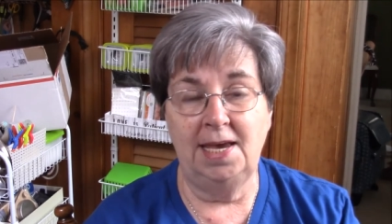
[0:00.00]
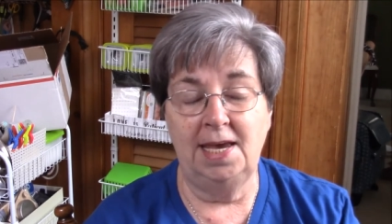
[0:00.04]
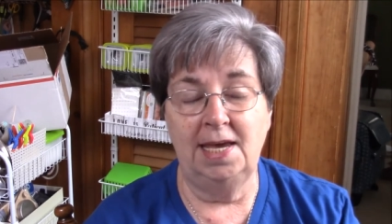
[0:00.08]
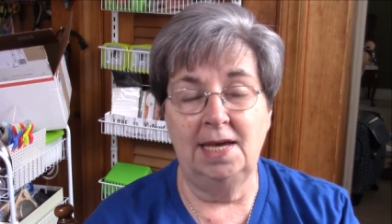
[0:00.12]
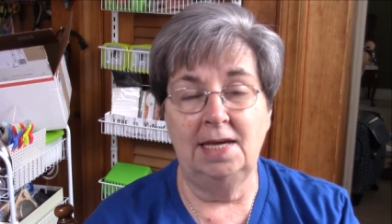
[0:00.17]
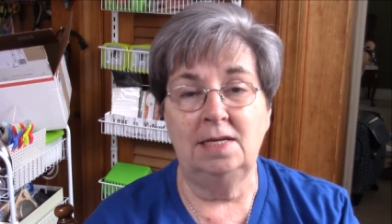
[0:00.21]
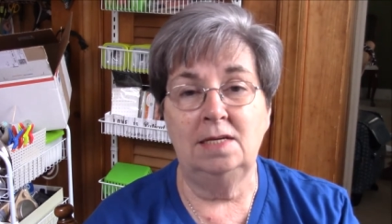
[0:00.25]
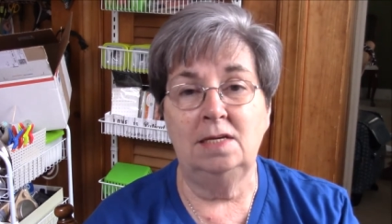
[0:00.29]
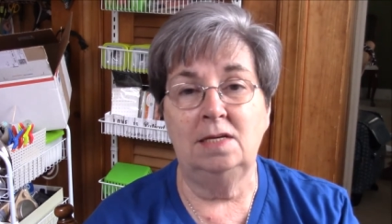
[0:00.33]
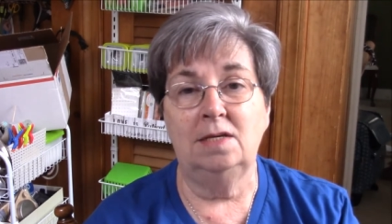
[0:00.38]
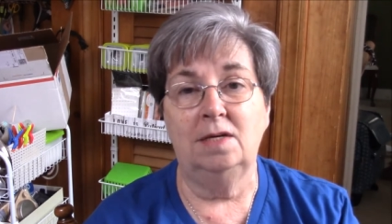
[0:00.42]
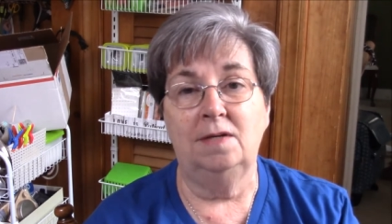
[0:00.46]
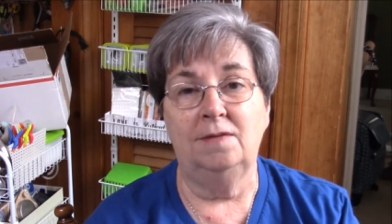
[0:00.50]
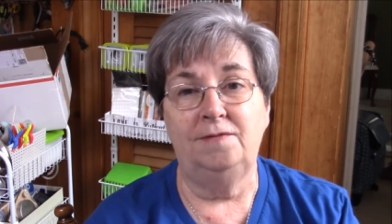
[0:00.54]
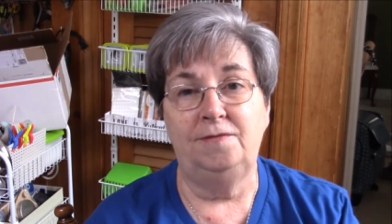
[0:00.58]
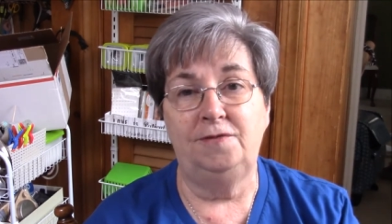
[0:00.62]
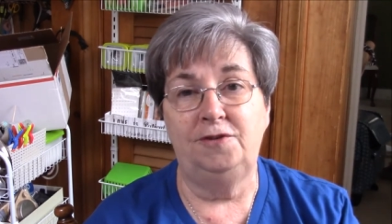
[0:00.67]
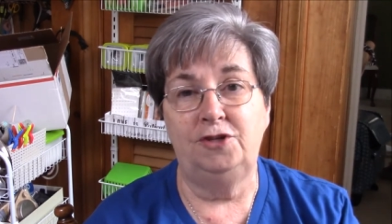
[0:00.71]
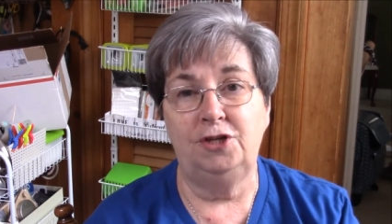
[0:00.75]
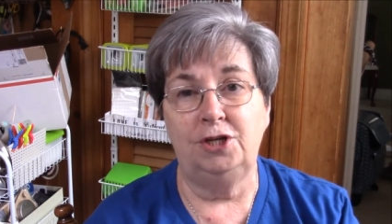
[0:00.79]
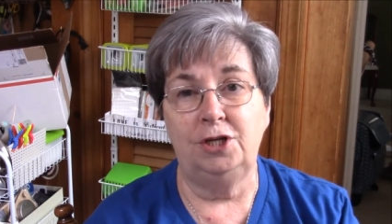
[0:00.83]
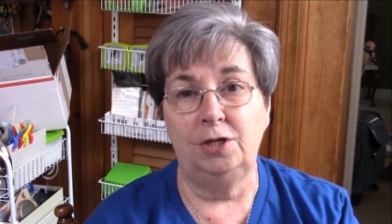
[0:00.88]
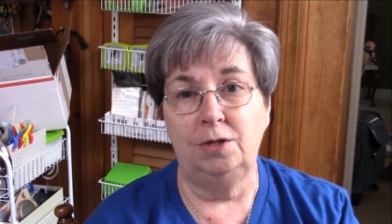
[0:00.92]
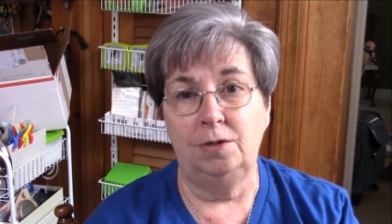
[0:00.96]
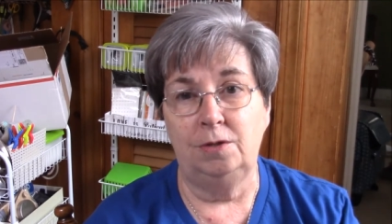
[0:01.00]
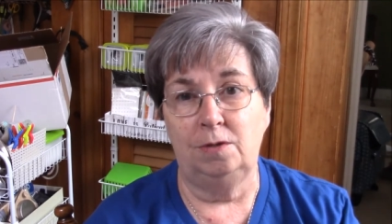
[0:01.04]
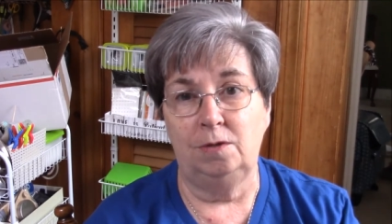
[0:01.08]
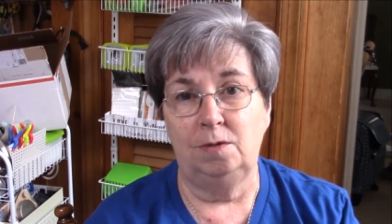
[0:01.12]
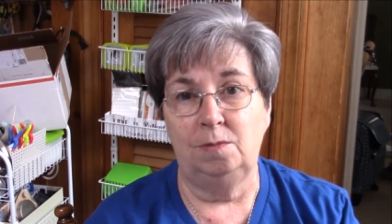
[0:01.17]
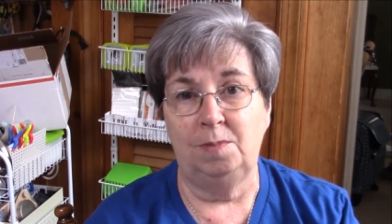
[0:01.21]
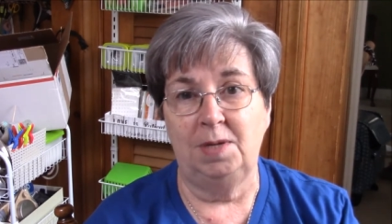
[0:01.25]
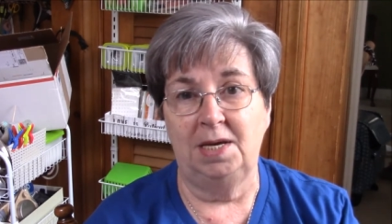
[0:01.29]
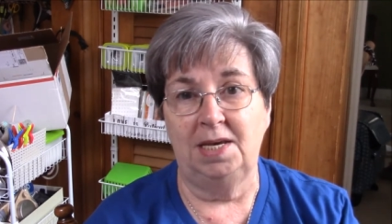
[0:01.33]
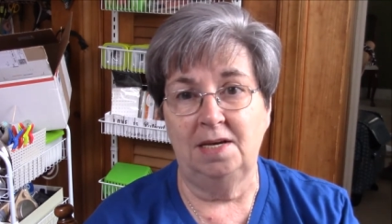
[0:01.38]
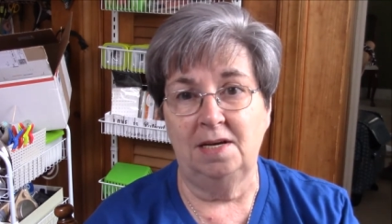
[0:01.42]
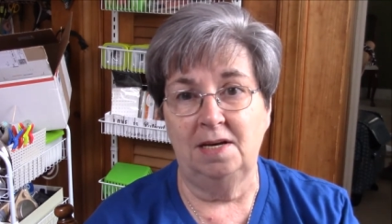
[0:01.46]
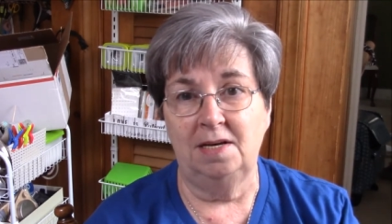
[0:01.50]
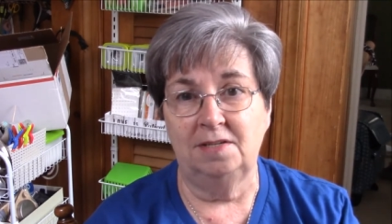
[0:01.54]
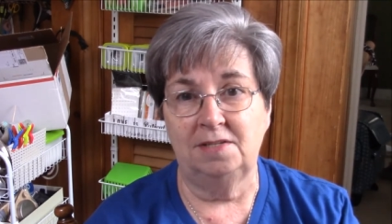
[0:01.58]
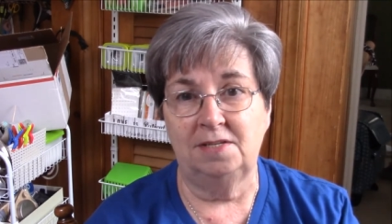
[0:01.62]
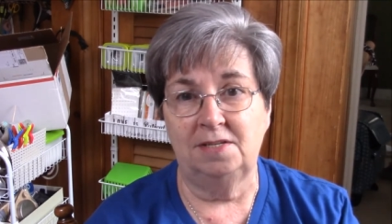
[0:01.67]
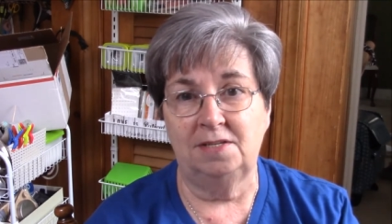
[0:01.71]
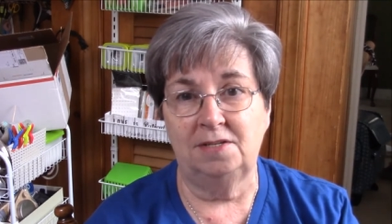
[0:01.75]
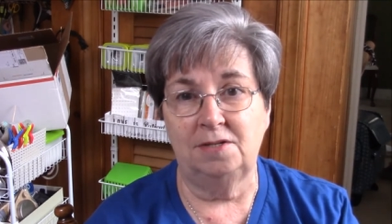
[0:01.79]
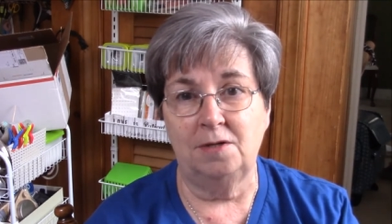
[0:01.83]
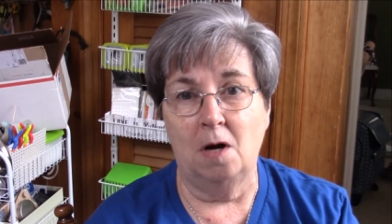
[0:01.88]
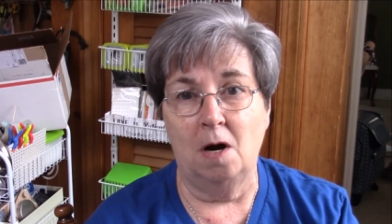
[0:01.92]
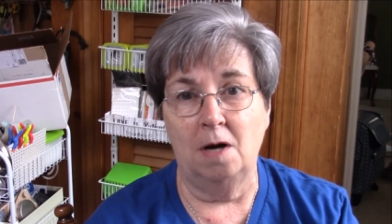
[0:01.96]
end of June because
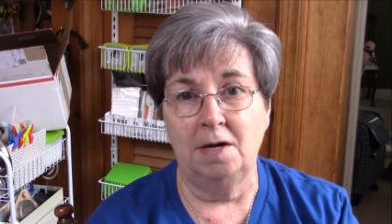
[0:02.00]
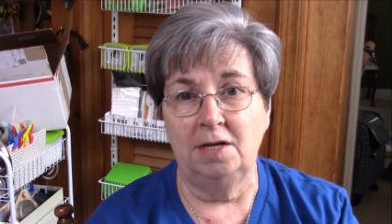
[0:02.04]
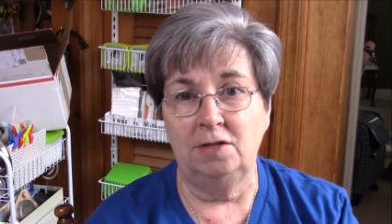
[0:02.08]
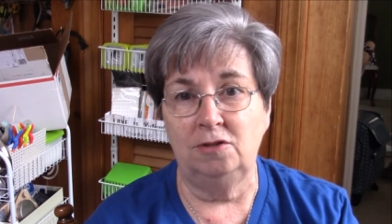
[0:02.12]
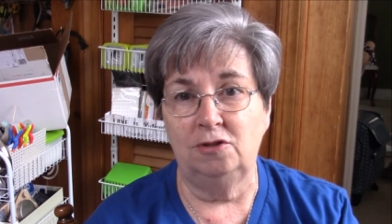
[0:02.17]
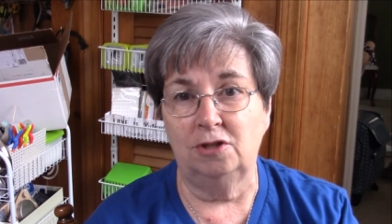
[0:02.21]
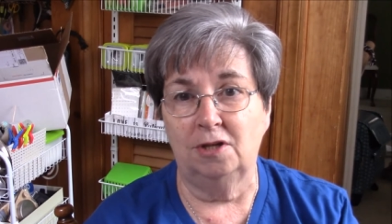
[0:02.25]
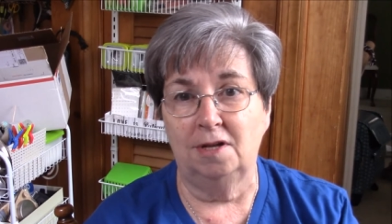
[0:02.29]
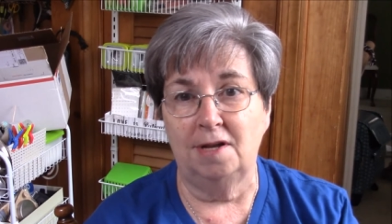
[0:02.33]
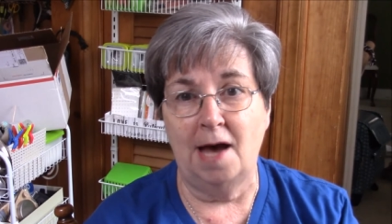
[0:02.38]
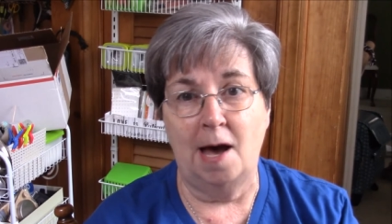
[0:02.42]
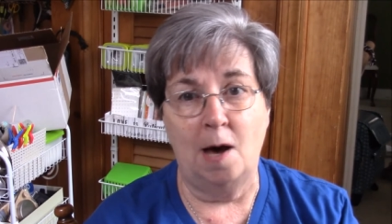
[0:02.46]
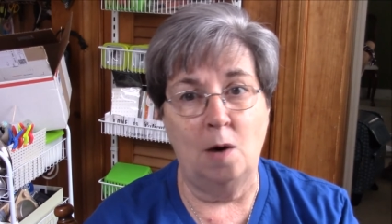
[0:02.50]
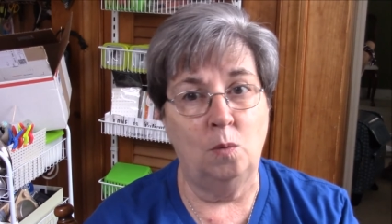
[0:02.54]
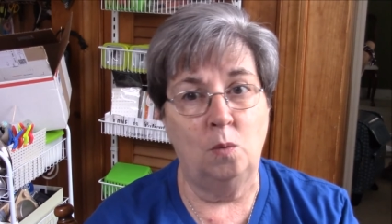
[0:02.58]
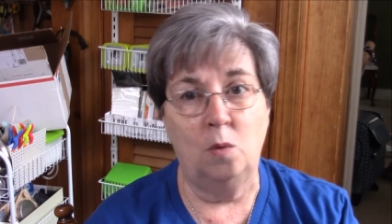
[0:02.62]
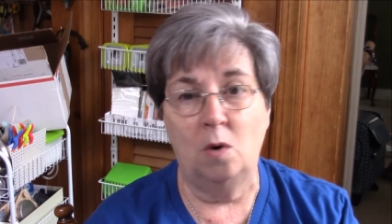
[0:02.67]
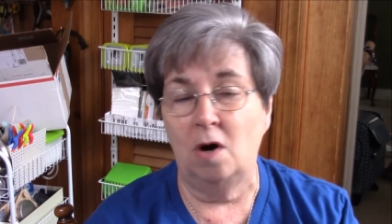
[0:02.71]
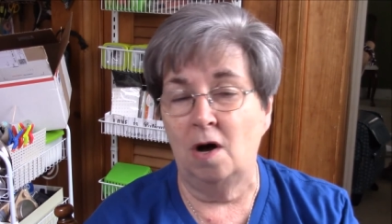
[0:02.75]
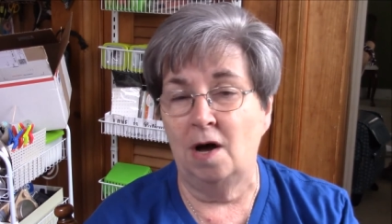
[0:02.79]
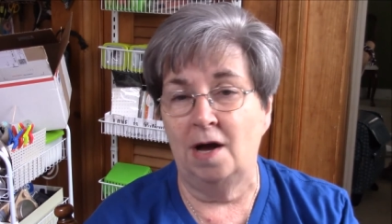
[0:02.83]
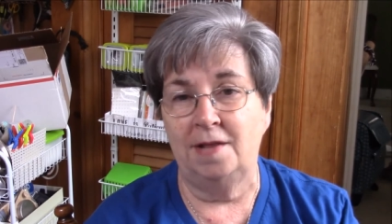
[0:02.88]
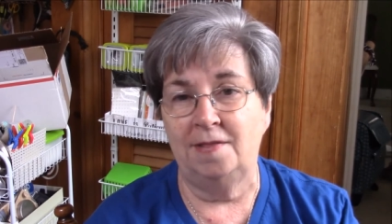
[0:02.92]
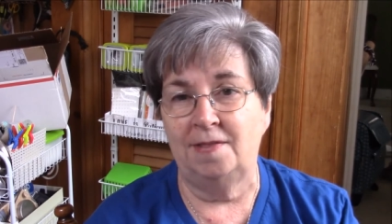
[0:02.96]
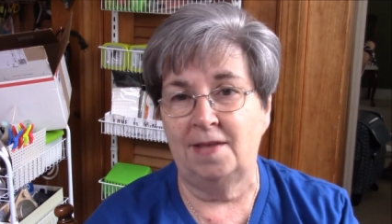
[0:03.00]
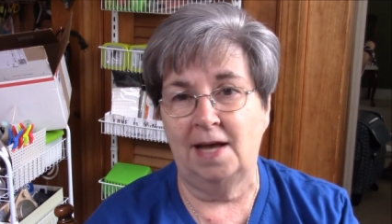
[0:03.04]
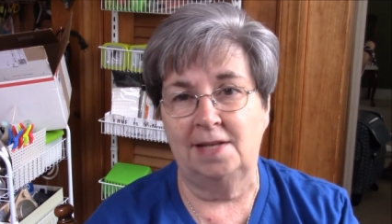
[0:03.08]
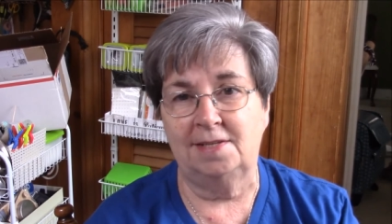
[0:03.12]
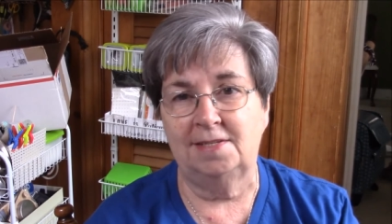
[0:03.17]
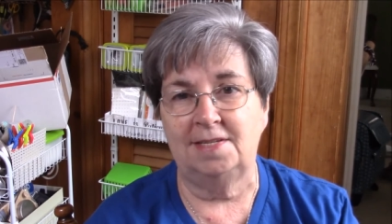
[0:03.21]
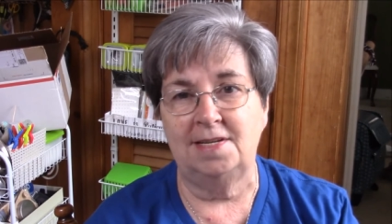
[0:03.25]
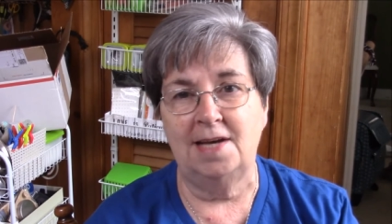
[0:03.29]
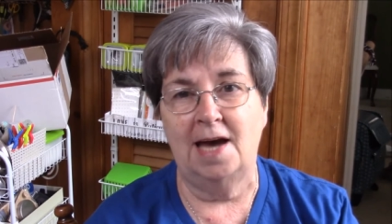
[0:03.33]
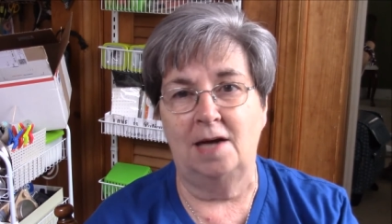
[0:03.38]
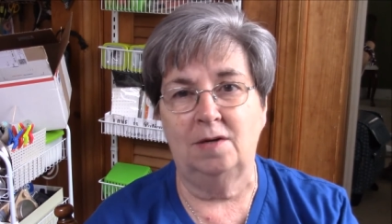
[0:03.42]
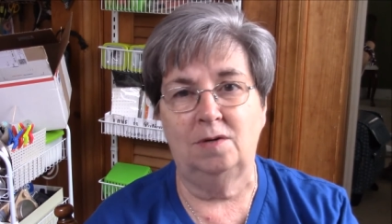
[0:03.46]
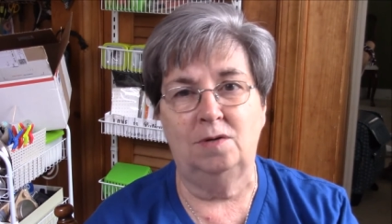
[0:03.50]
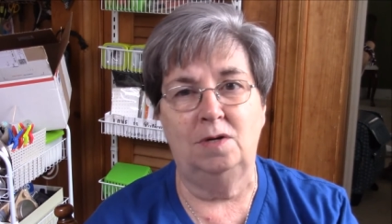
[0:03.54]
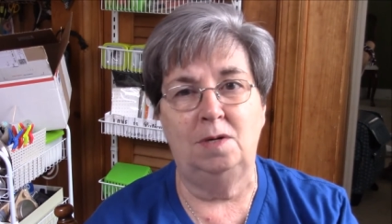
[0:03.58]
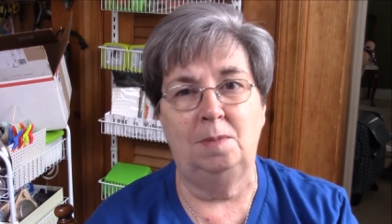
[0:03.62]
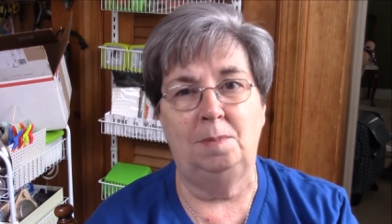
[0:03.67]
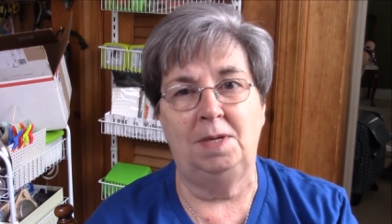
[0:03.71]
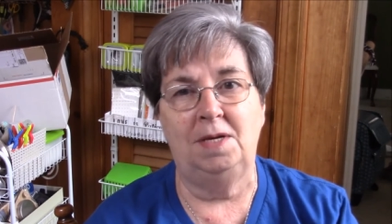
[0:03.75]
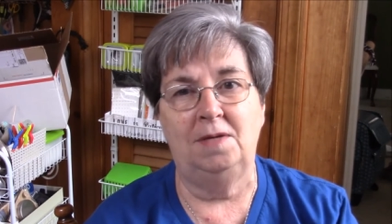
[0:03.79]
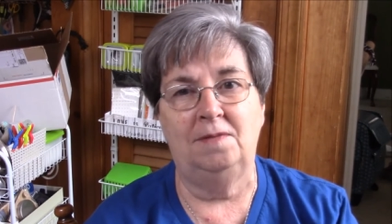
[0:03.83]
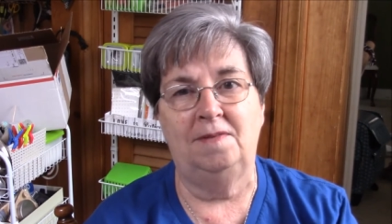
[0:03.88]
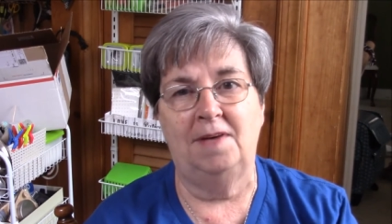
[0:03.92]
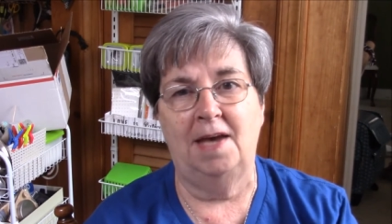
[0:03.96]
starting July 1 that's not going to
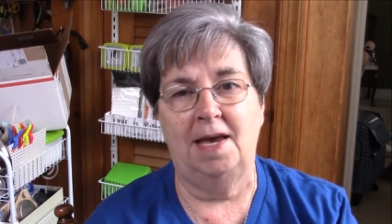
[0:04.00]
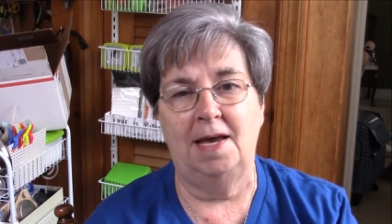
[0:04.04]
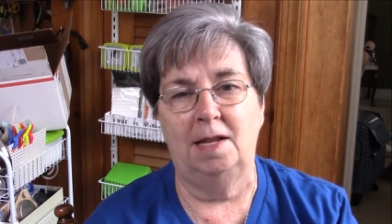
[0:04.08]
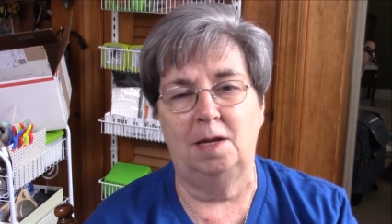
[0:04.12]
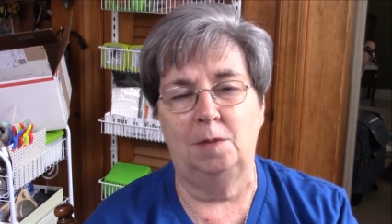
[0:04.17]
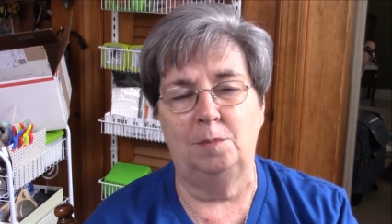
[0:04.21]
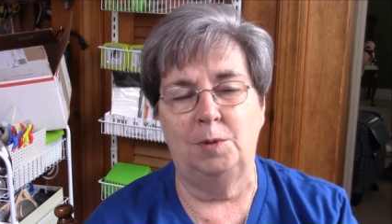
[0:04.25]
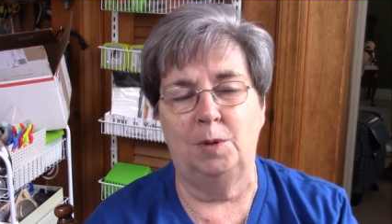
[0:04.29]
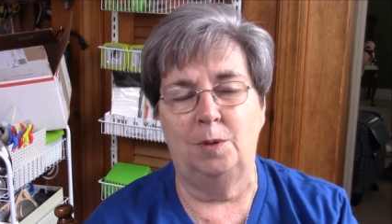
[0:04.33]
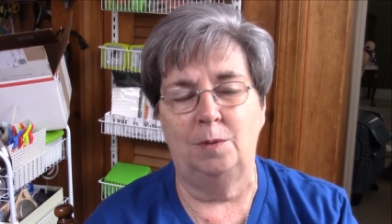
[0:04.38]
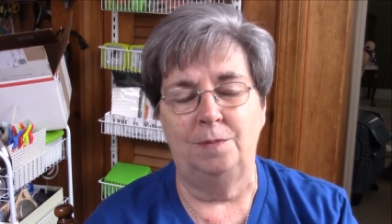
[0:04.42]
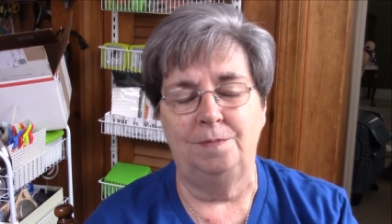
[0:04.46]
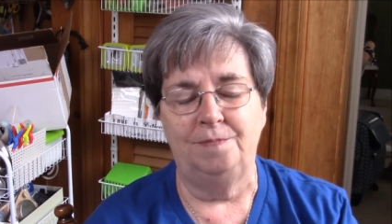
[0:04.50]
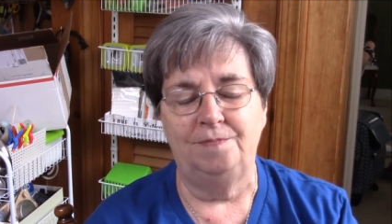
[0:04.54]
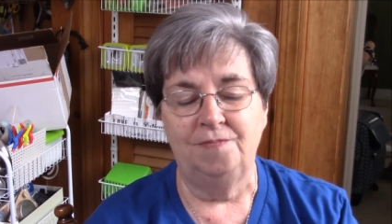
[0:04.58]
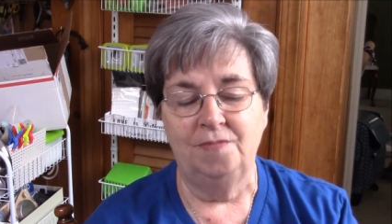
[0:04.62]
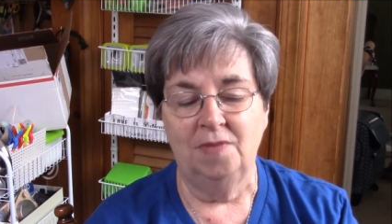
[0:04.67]
be available